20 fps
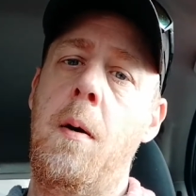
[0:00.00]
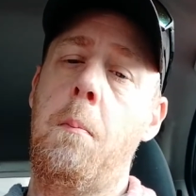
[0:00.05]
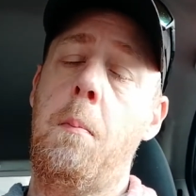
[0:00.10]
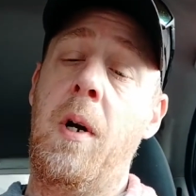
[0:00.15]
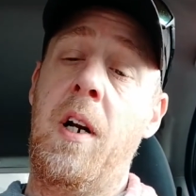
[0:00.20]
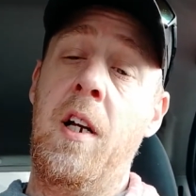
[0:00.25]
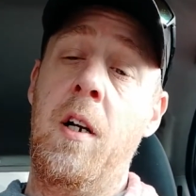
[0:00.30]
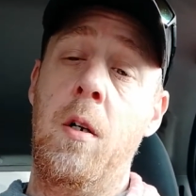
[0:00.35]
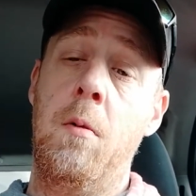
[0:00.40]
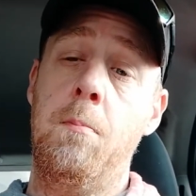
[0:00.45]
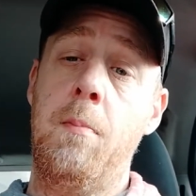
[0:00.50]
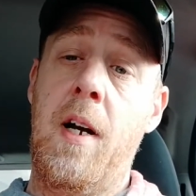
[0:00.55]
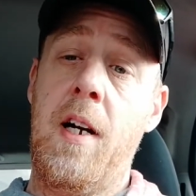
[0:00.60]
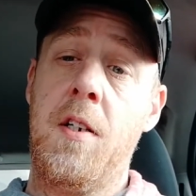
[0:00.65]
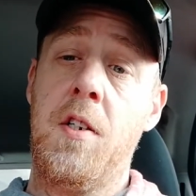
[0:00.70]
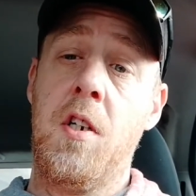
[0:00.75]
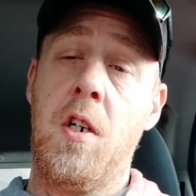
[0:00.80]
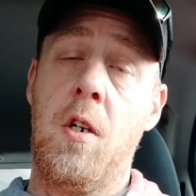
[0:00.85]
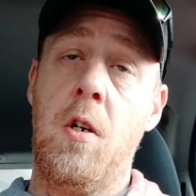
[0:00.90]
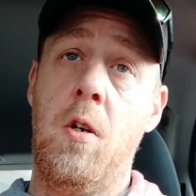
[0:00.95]
But here in
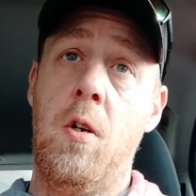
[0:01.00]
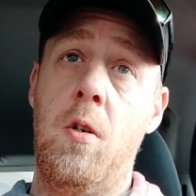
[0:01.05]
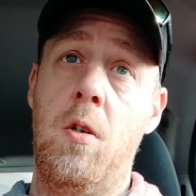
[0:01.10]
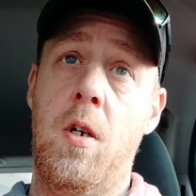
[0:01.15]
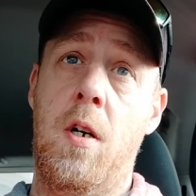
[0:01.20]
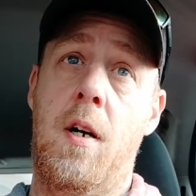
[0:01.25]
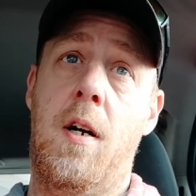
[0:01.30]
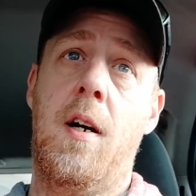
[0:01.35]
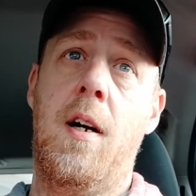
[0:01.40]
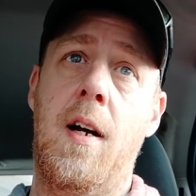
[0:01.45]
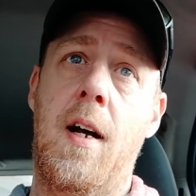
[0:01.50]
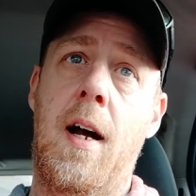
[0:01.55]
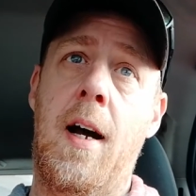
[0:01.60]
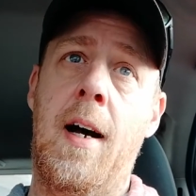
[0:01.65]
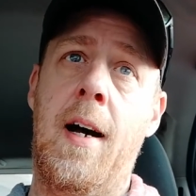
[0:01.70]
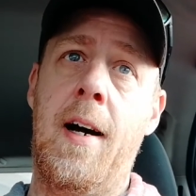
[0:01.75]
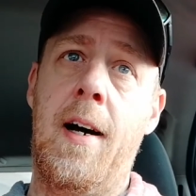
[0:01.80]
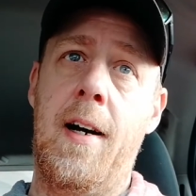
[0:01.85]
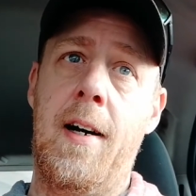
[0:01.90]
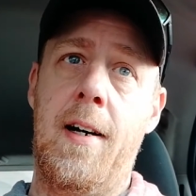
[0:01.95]
Mexico,
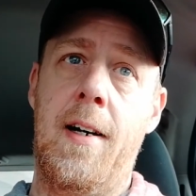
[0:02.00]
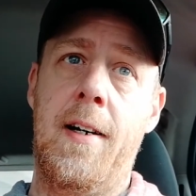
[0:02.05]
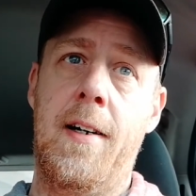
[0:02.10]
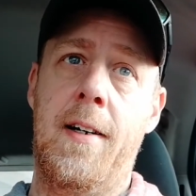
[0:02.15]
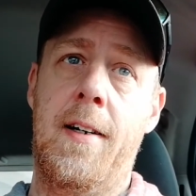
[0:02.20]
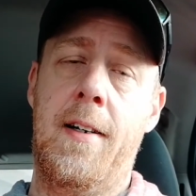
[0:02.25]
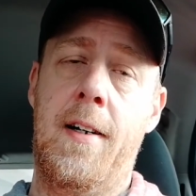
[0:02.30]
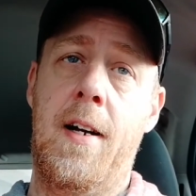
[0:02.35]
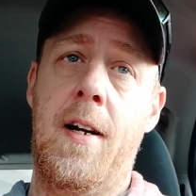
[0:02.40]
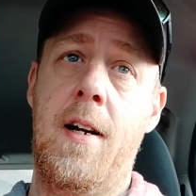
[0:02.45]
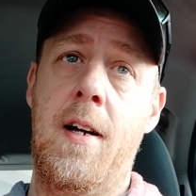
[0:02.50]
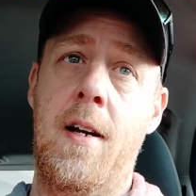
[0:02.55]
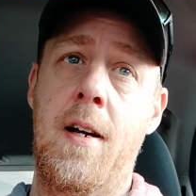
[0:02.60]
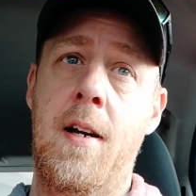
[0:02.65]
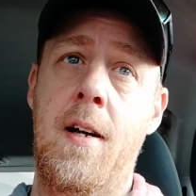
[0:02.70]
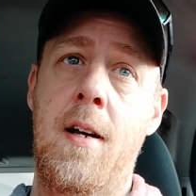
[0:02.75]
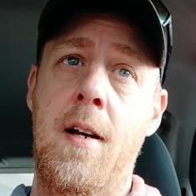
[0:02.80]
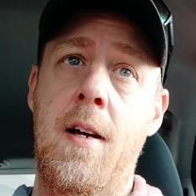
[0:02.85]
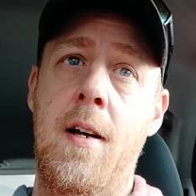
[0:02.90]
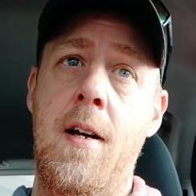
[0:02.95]
uh,
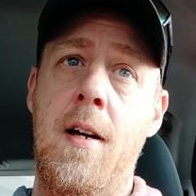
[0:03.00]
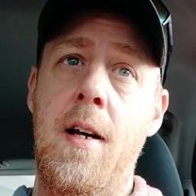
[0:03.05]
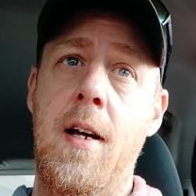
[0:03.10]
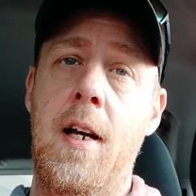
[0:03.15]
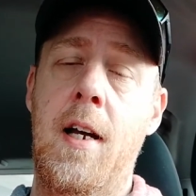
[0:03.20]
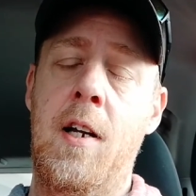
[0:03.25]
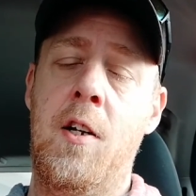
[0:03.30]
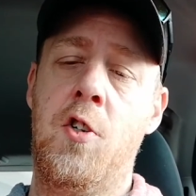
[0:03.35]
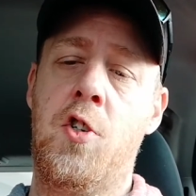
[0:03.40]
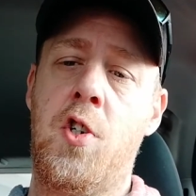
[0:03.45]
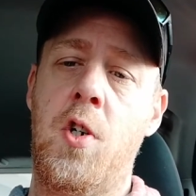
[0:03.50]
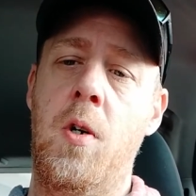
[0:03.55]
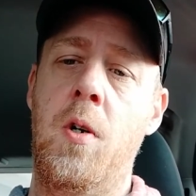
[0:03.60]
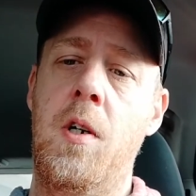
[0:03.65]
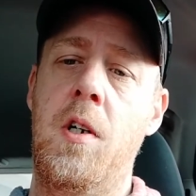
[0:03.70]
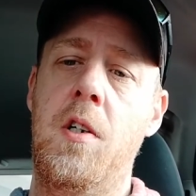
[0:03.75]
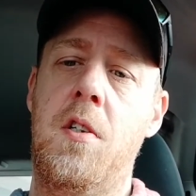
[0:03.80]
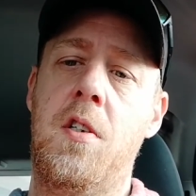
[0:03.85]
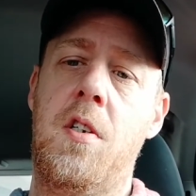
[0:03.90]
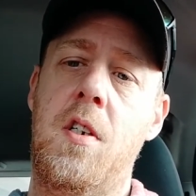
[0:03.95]

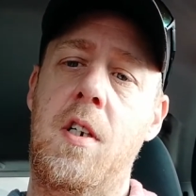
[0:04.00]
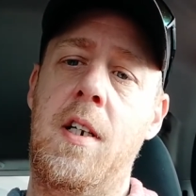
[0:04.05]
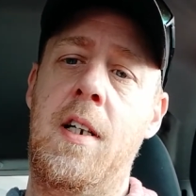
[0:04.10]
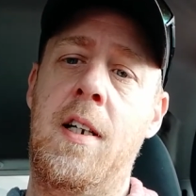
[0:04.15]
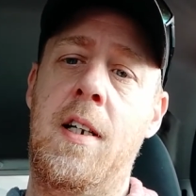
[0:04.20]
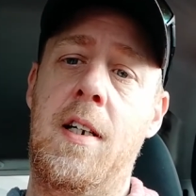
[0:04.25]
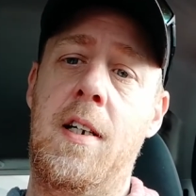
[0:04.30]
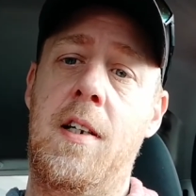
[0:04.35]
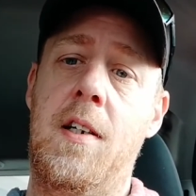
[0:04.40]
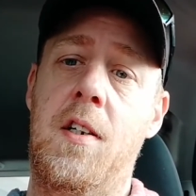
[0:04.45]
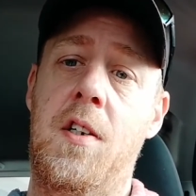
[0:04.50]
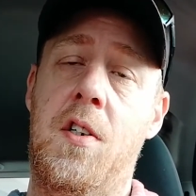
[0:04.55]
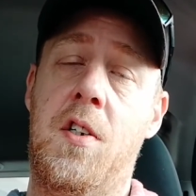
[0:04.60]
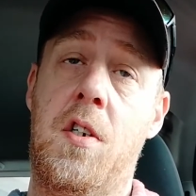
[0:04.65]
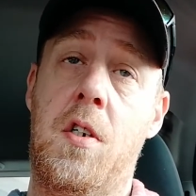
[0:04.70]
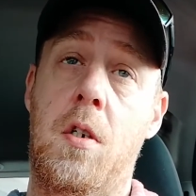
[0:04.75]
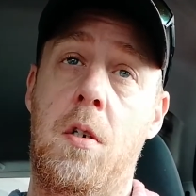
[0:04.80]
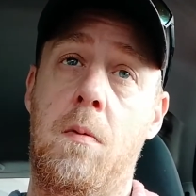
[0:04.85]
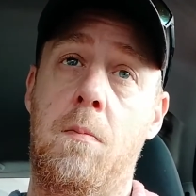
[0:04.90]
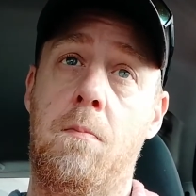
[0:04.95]
insurance
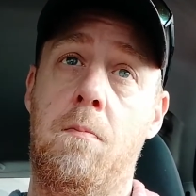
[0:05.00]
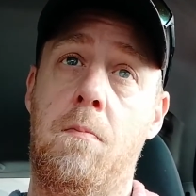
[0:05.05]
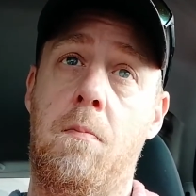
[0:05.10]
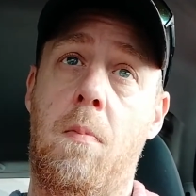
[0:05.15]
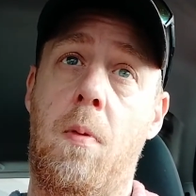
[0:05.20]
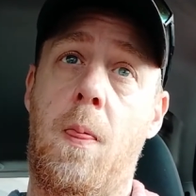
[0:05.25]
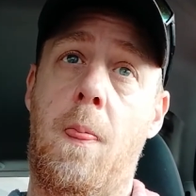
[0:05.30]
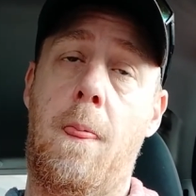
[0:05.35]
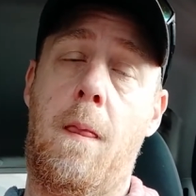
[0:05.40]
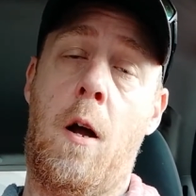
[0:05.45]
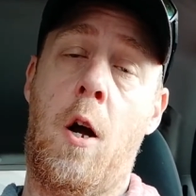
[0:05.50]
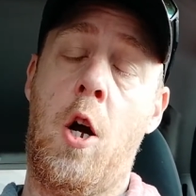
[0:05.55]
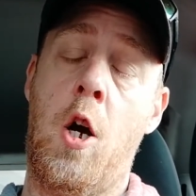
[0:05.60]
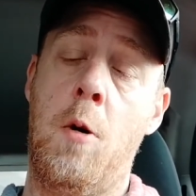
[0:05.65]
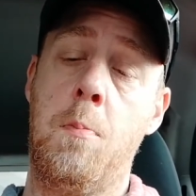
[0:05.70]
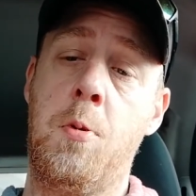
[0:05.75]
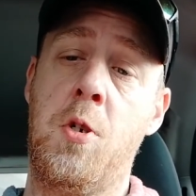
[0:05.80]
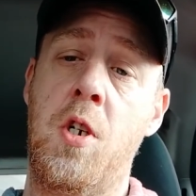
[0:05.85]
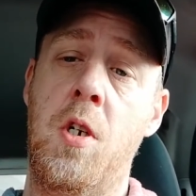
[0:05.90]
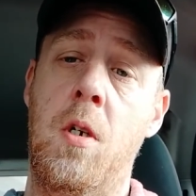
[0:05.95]
is
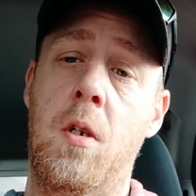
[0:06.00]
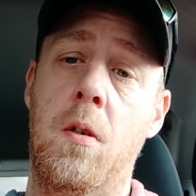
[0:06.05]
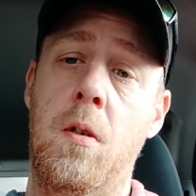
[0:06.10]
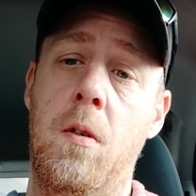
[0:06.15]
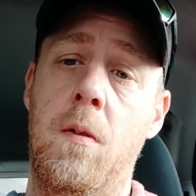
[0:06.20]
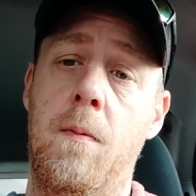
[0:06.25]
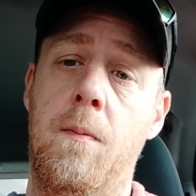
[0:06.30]
optional